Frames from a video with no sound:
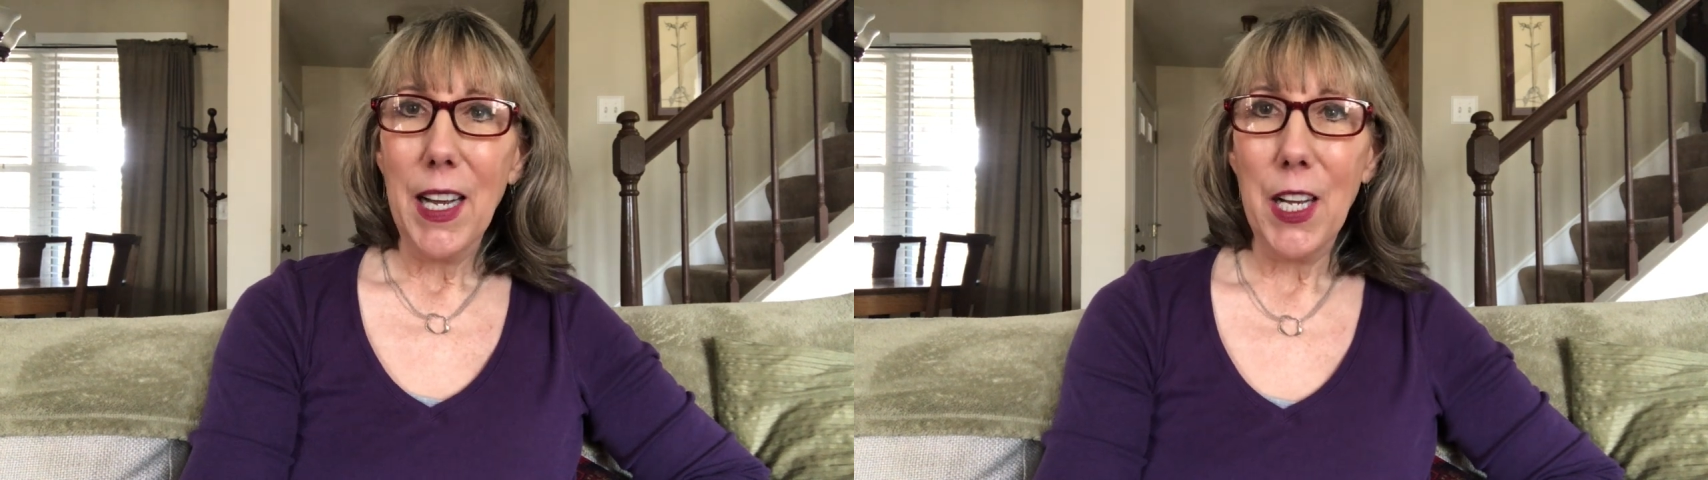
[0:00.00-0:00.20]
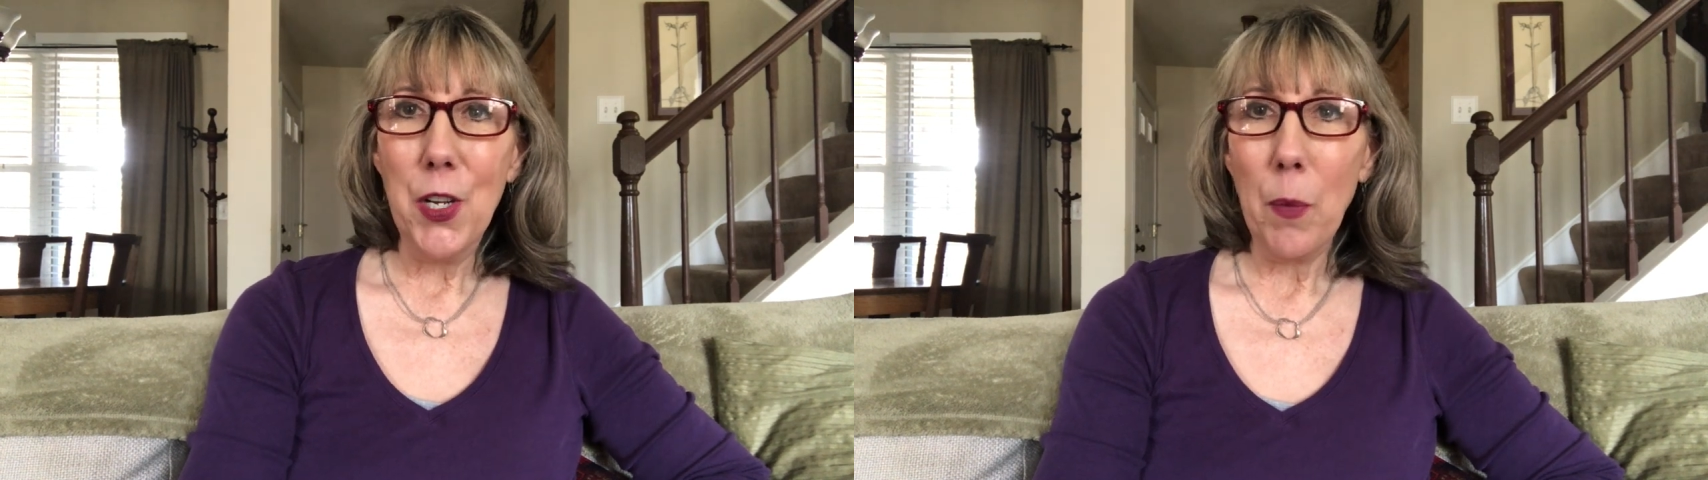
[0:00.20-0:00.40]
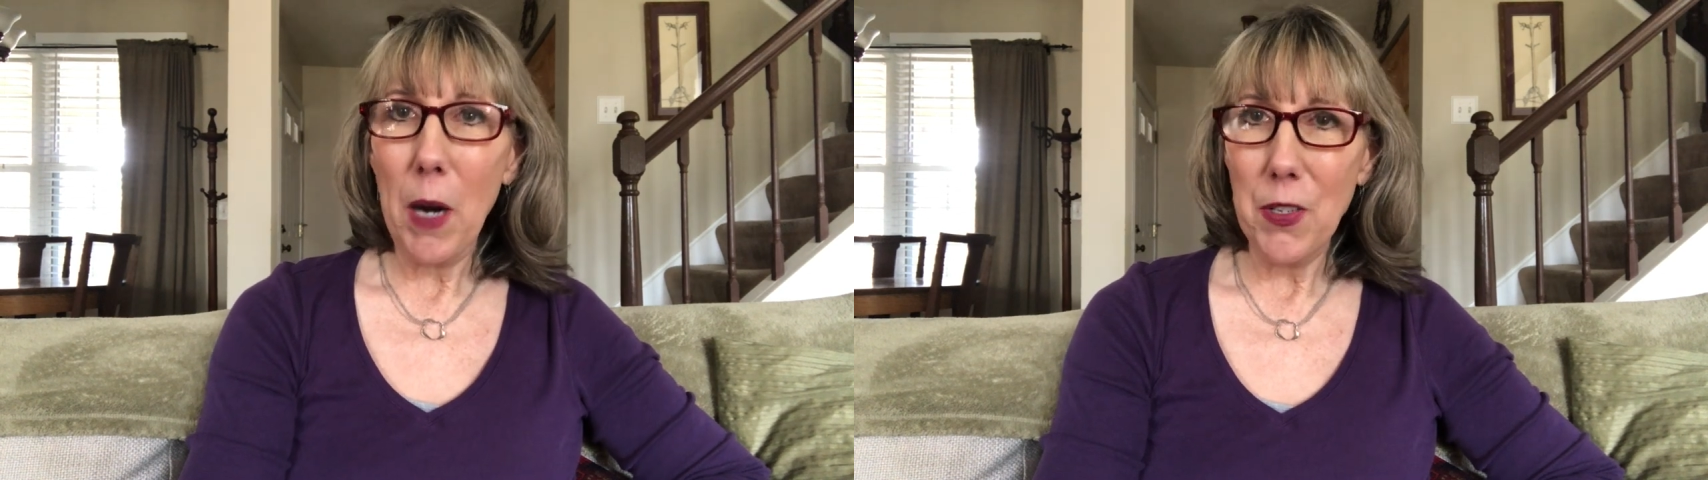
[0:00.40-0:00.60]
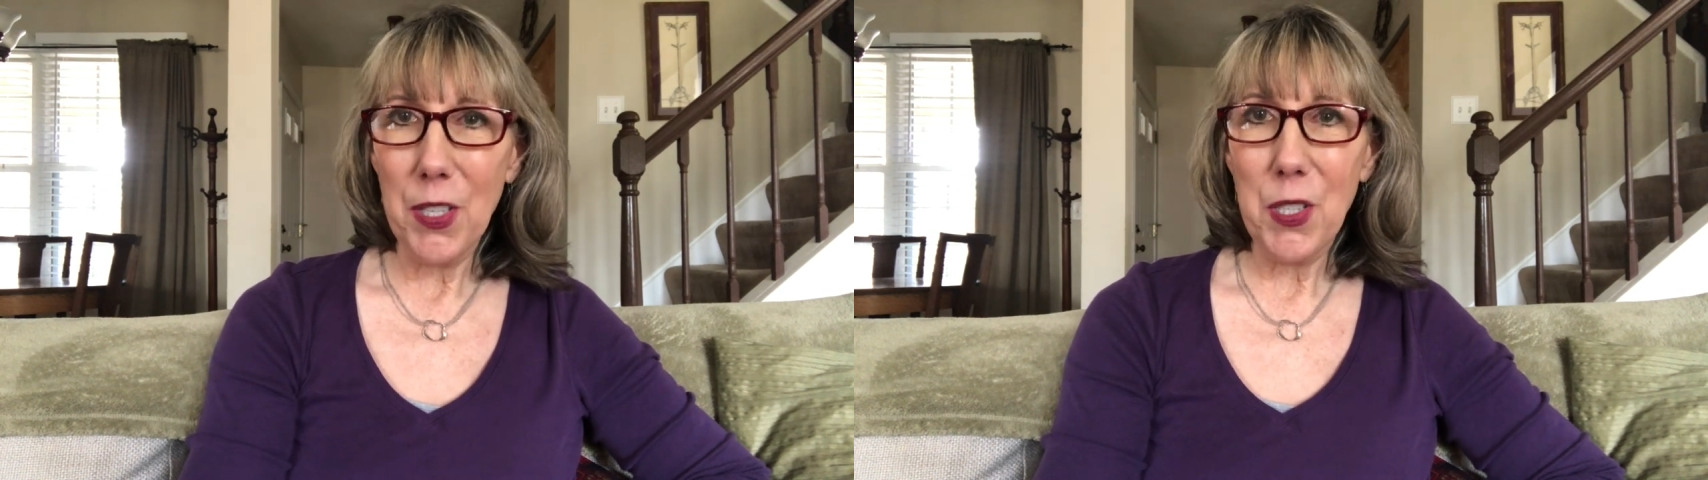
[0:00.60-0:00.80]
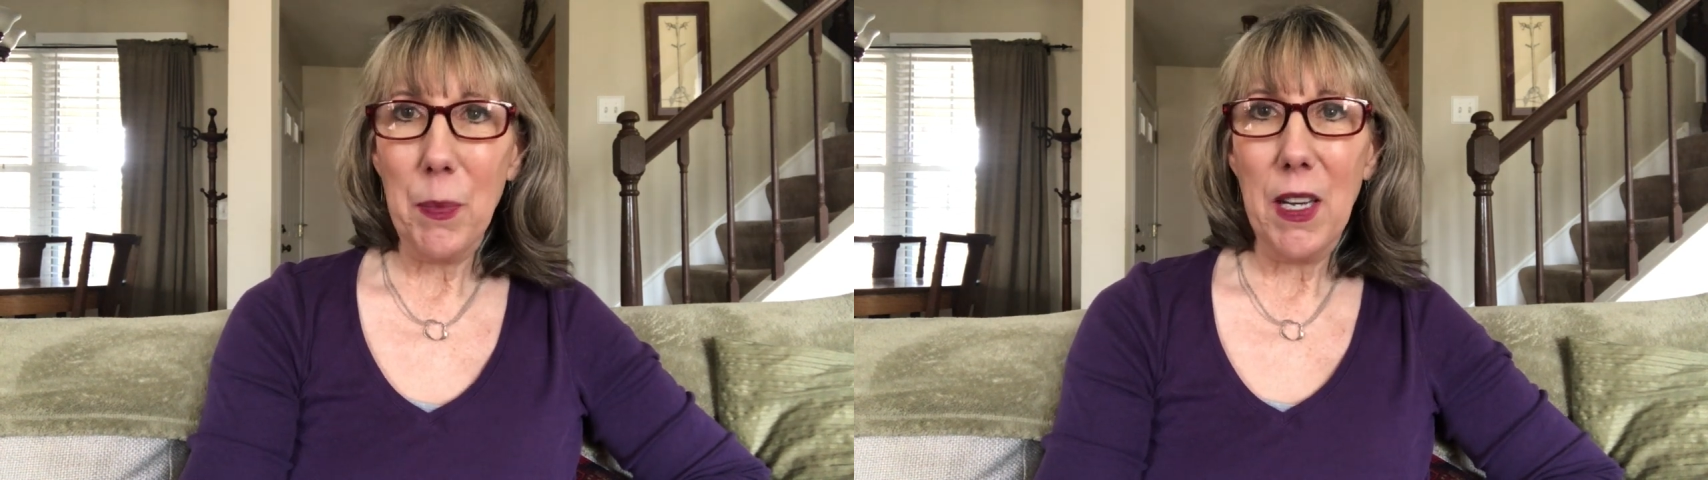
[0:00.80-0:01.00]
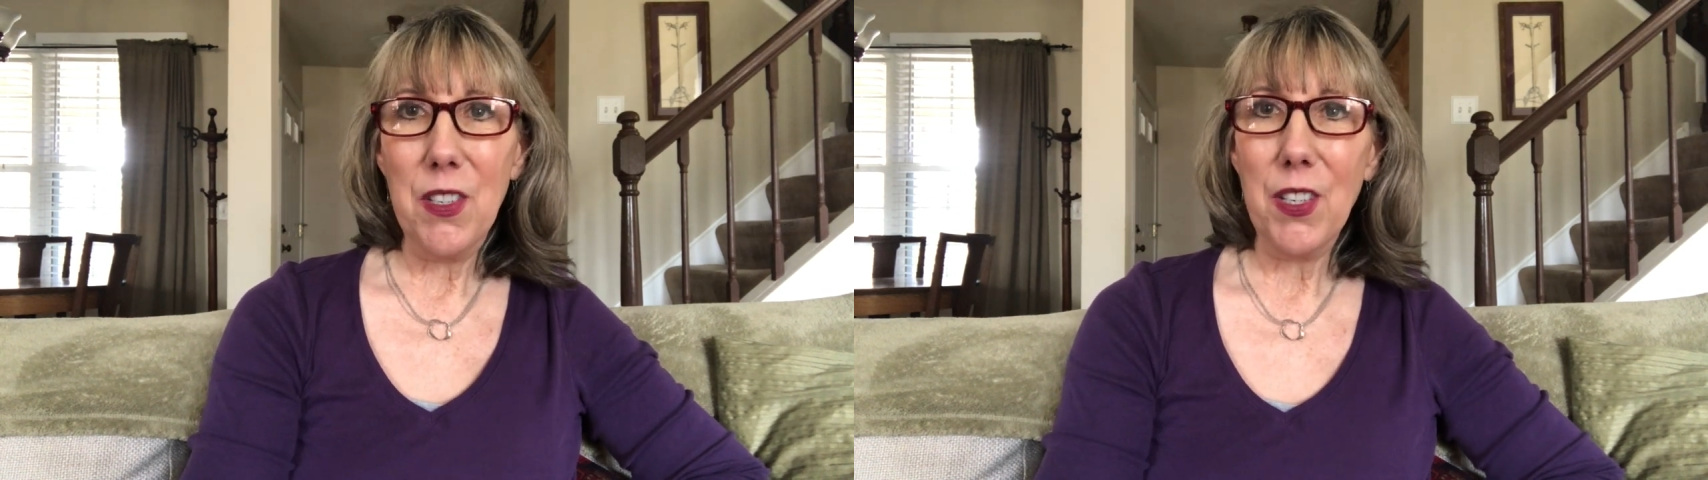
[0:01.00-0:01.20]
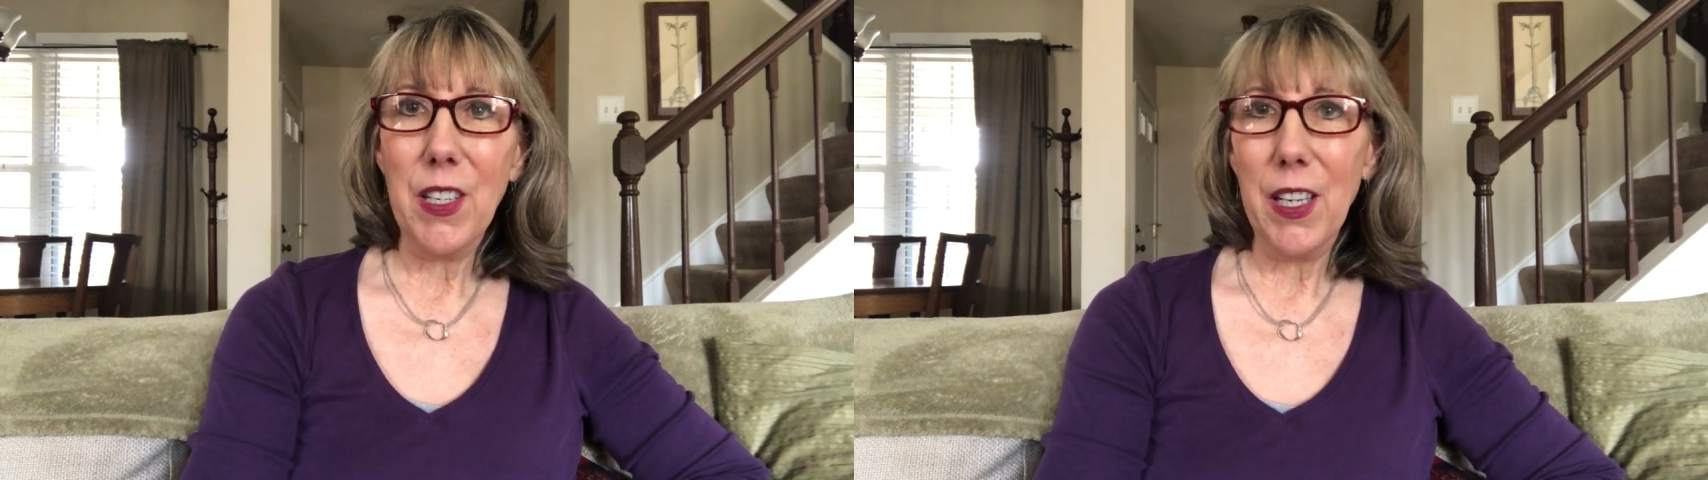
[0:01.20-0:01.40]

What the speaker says: and your participation